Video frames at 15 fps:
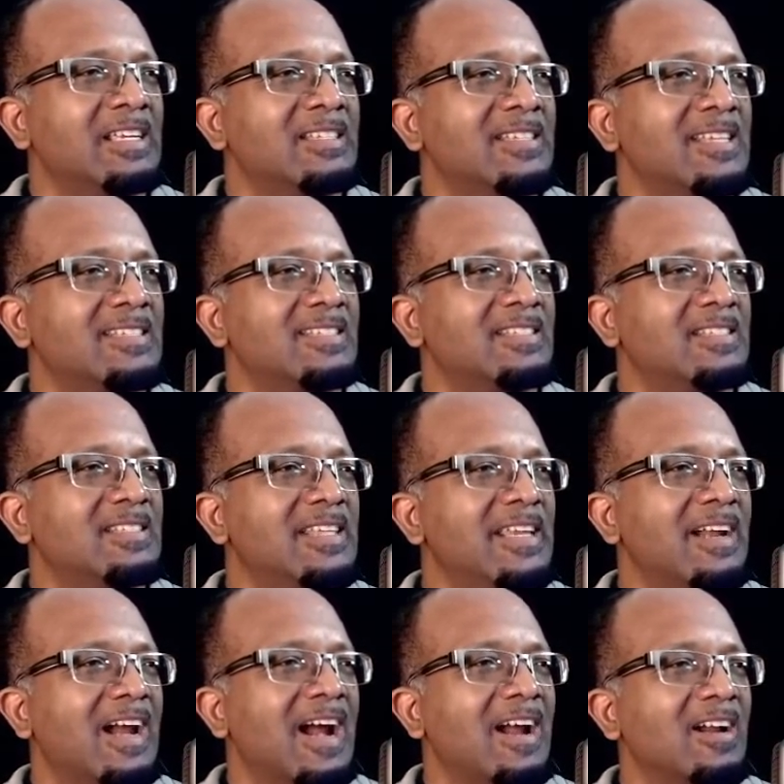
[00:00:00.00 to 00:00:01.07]
it says
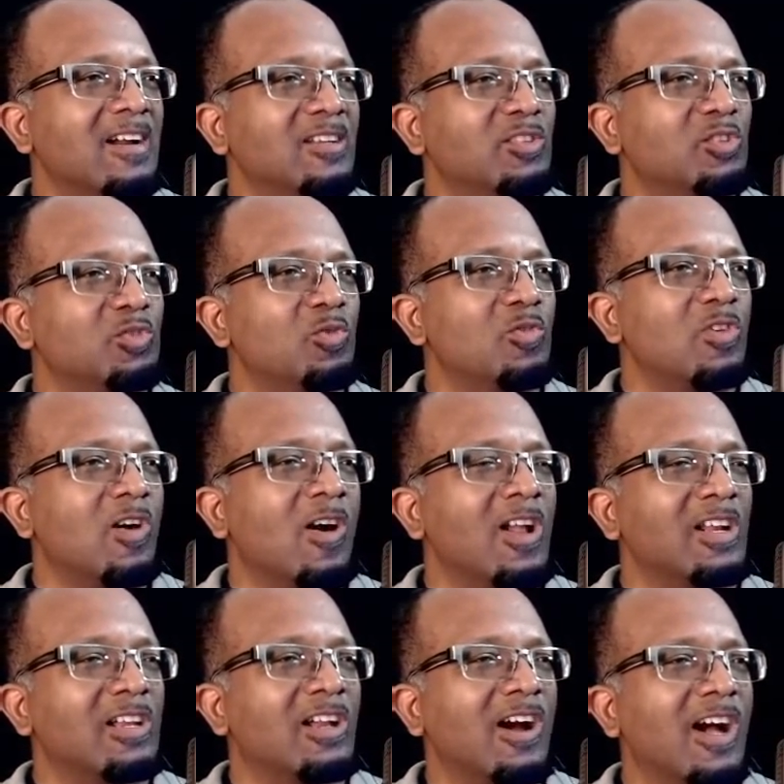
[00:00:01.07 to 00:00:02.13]
there are so
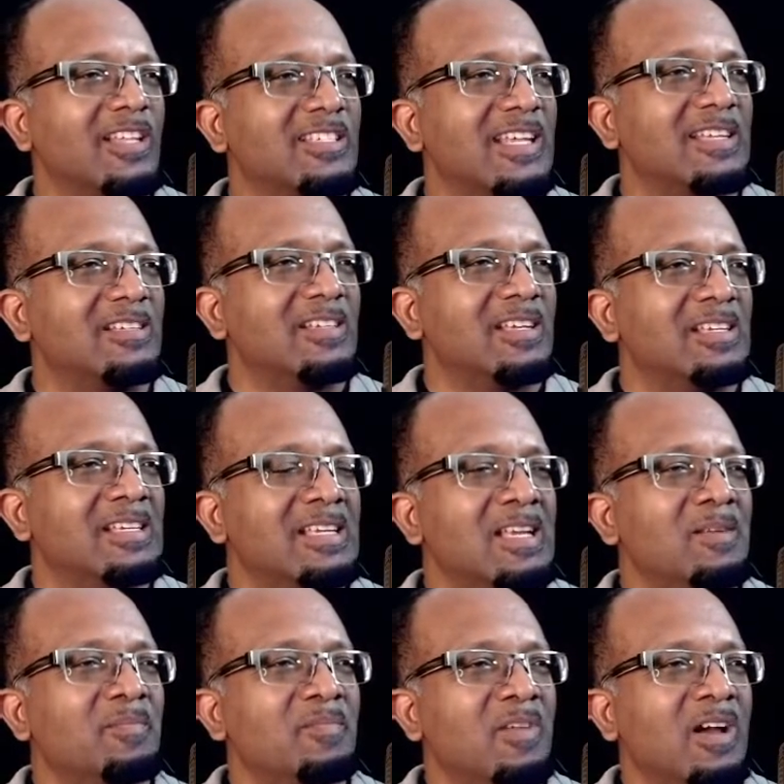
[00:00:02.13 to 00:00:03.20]
called gods. And
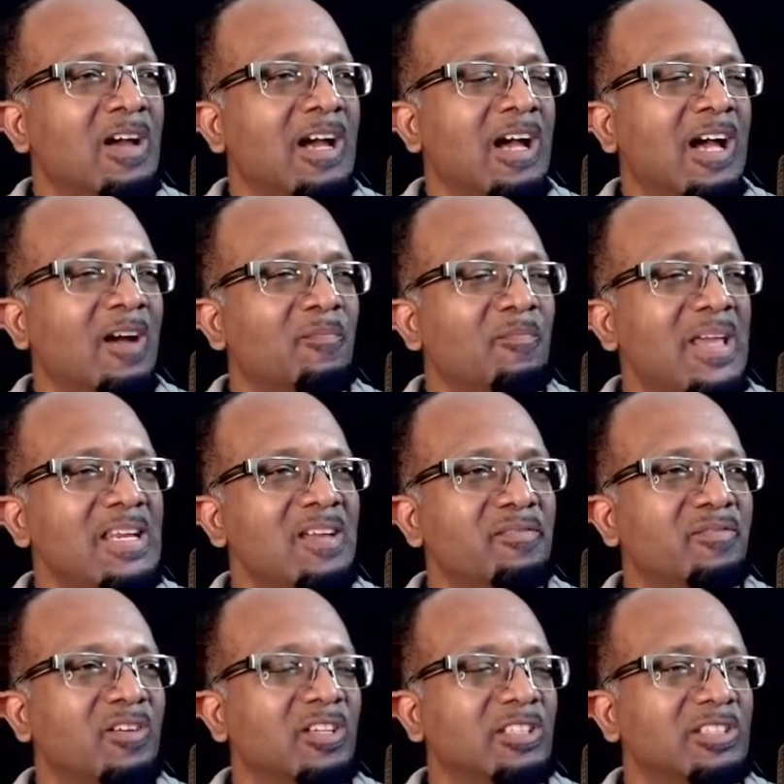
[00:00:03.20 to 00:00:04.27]
uh, many
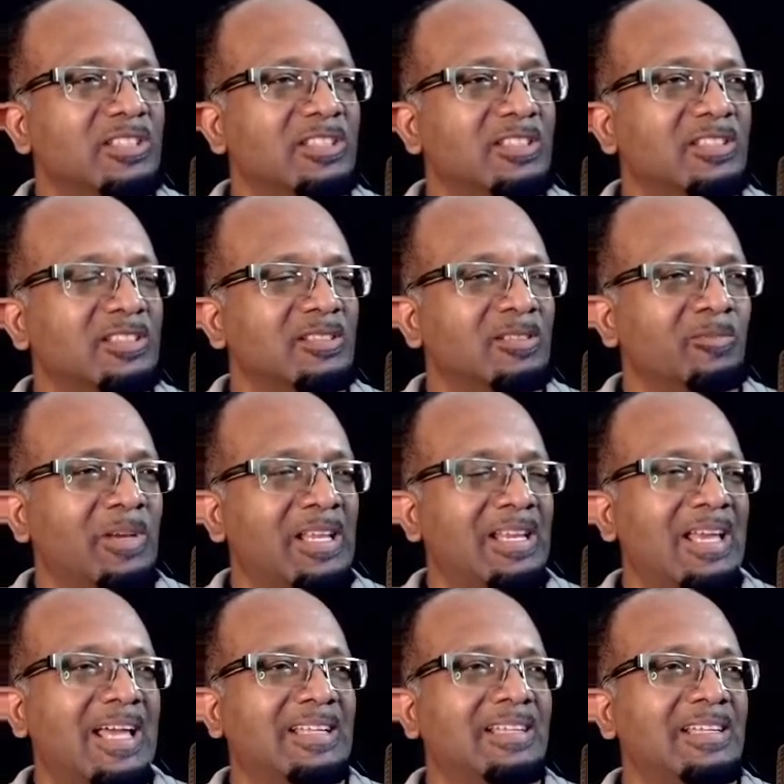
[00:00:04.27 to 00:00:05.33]
of us,
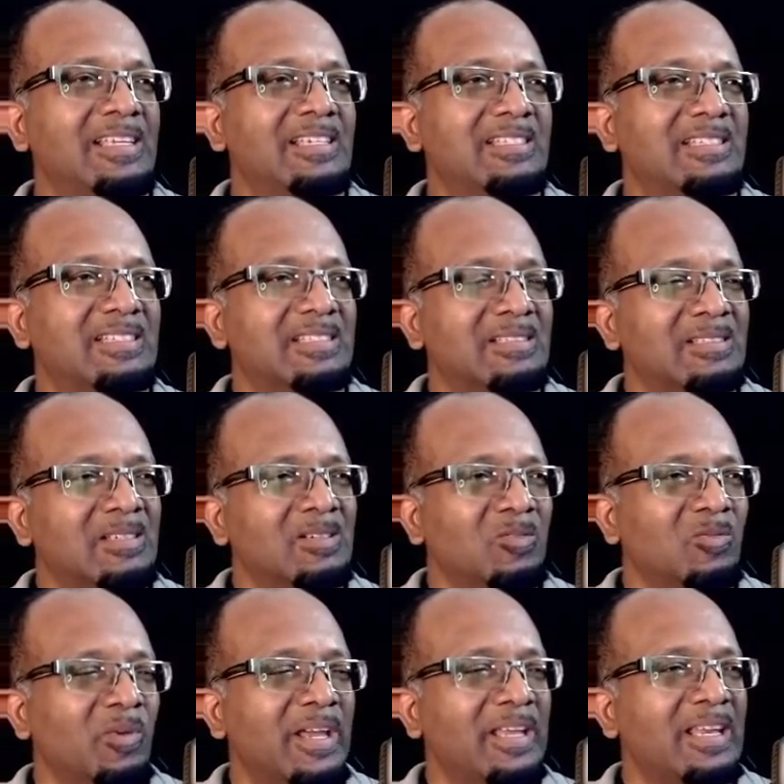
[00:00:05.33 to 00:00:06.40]
well, at least
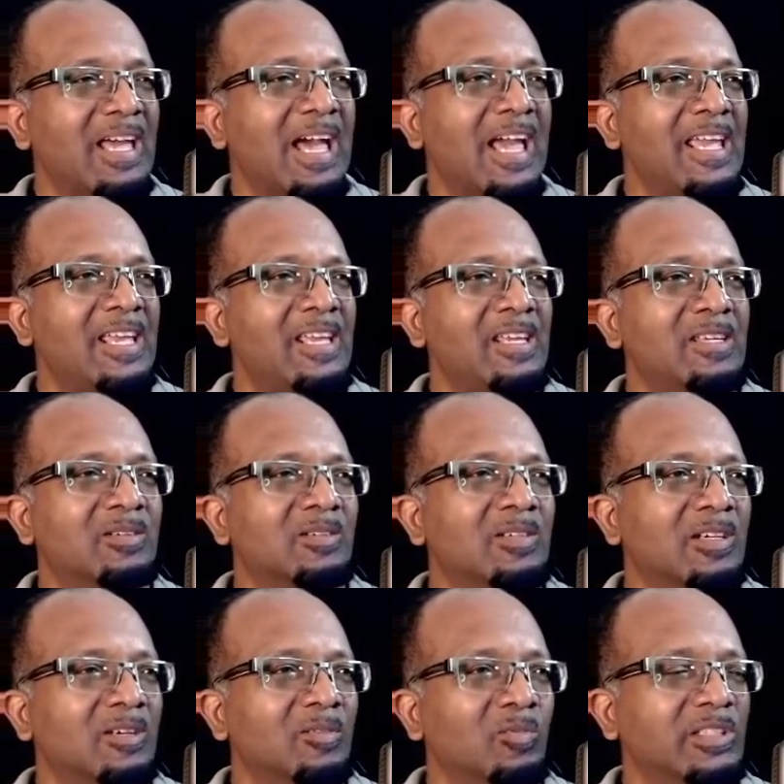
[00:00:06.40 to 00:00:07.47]
when I
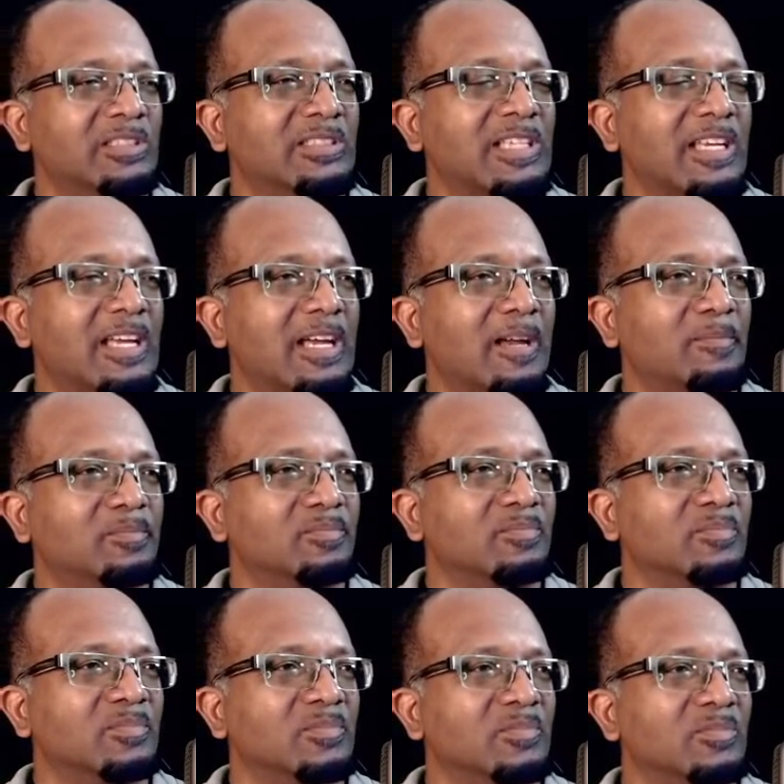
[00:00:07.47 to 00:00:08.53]
uh, was
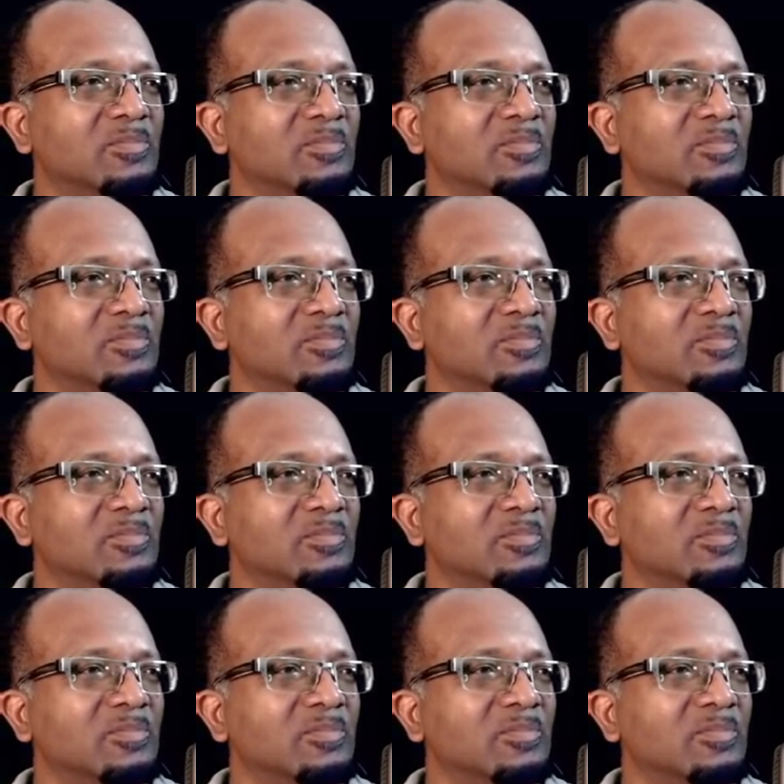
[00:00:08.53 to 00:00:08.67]
um,